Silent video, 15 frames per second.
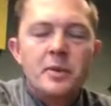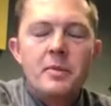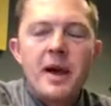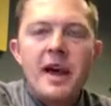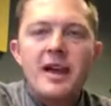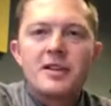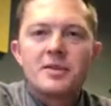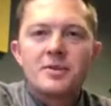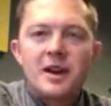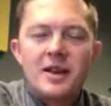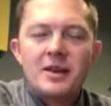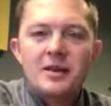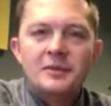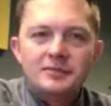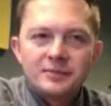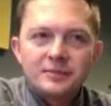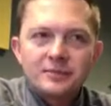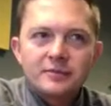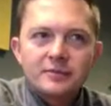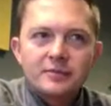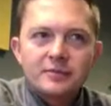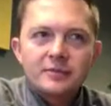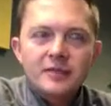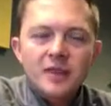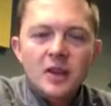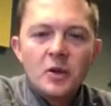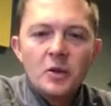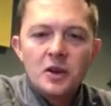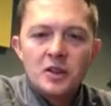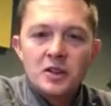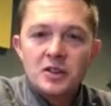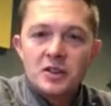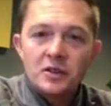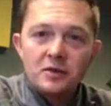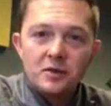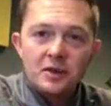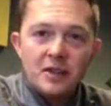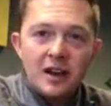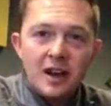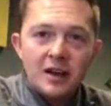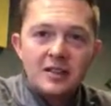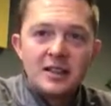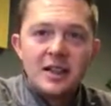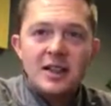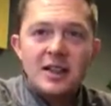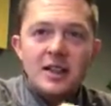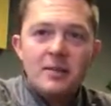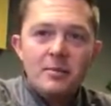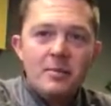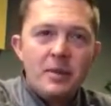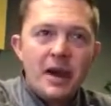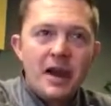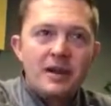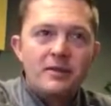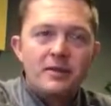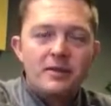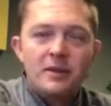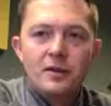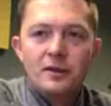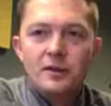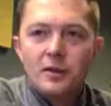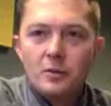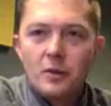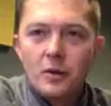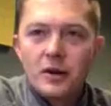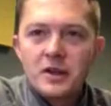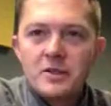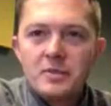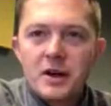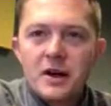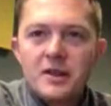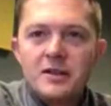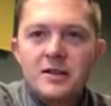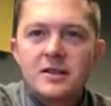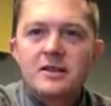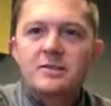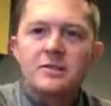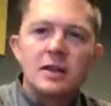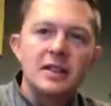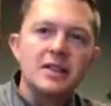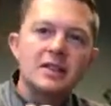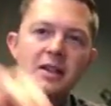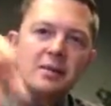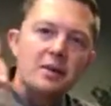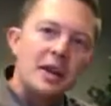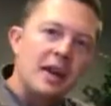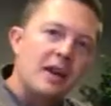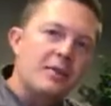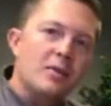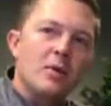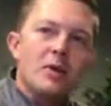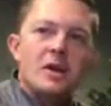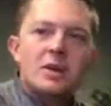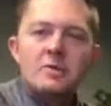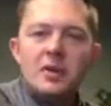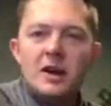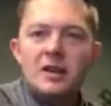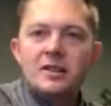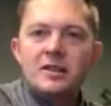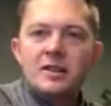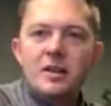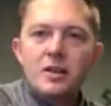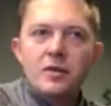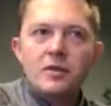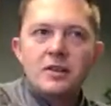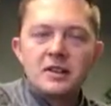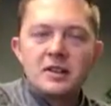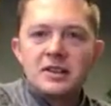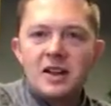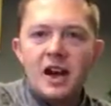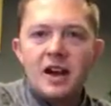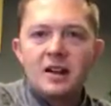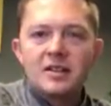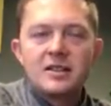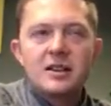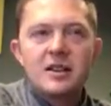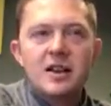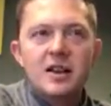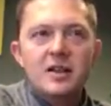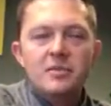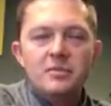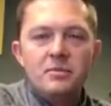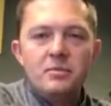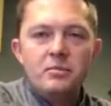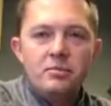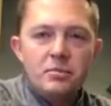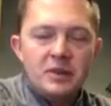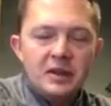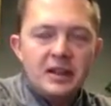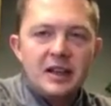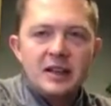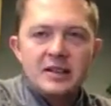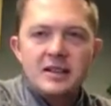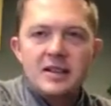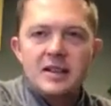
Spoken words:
passed rather, which is good for stocks, bad for mortgage bonds. Money's coming out of mortgage bonds over to stocks because